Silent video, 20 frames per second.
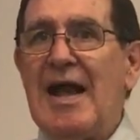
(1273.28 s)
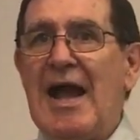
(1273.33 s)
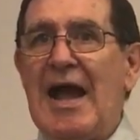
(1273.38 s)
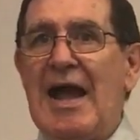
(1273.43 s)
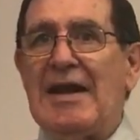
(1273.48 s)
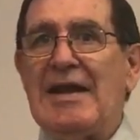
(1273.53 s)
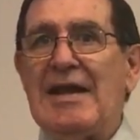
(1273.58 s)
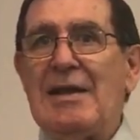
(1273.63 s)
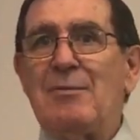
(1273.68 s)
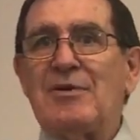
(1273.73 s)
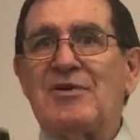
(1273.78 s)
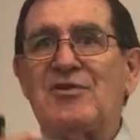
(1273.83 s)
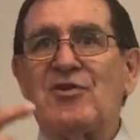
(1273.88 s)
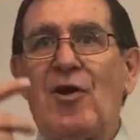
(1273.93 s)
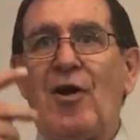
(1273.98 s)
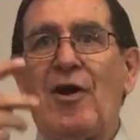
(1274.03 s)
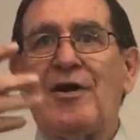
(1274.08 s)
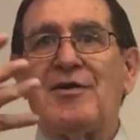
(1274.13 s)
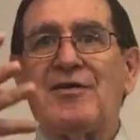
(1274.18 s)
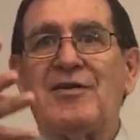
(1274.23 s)
and he would
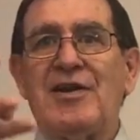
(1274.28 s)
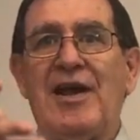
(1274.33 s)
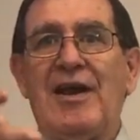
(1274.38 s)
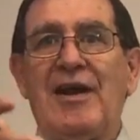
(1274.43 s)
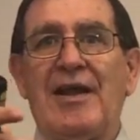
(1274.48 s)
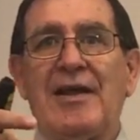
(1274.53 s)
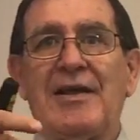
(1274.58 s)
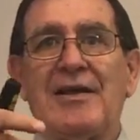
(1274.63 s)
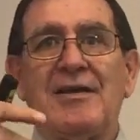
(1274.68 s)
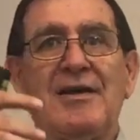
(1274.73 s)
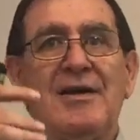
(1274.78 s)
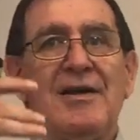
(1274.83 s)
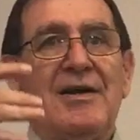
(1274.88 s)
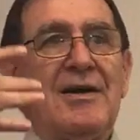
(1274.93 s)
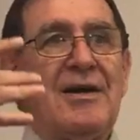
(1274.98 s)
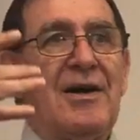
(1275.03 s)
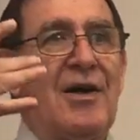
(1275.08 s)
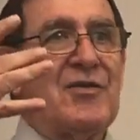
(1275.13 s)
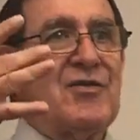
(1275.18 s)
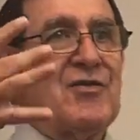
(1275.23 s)
start telling
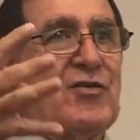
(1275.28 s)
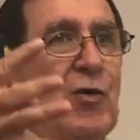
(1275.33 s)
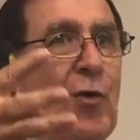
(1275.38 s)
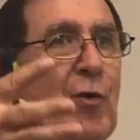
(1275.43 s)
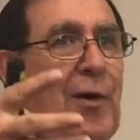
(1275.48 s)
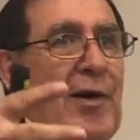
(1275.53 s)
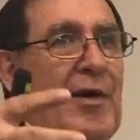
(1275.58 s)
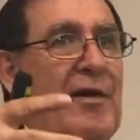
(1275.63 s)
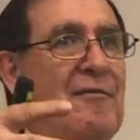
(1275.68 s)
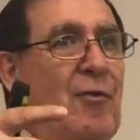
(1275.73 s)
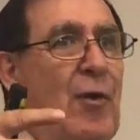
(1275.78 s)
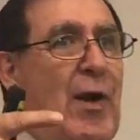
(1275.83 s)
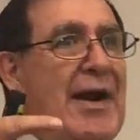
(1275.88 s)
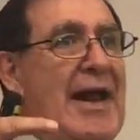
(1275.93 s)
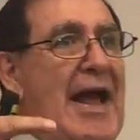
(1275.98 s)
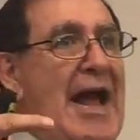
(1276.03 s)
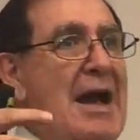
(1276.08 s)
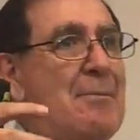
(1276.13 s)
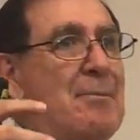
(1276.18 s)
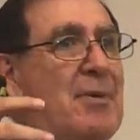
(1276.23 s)
a story of what
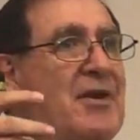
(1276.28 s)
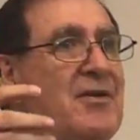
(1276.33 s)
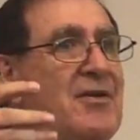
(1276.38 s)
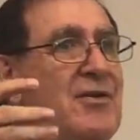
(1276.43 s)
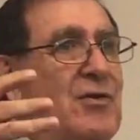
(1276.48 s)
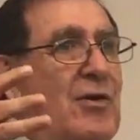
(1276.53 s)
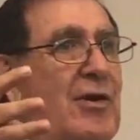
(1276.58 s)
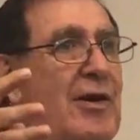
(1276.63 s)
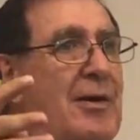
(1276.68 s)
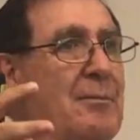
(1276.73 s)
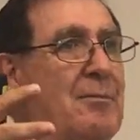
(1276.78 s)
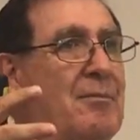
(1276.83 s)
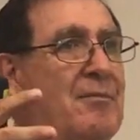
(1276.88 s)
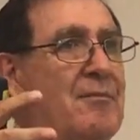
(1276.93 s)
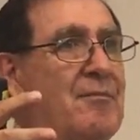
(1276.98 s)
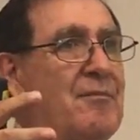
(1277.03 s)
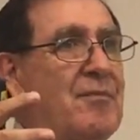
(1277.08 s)
happened to him.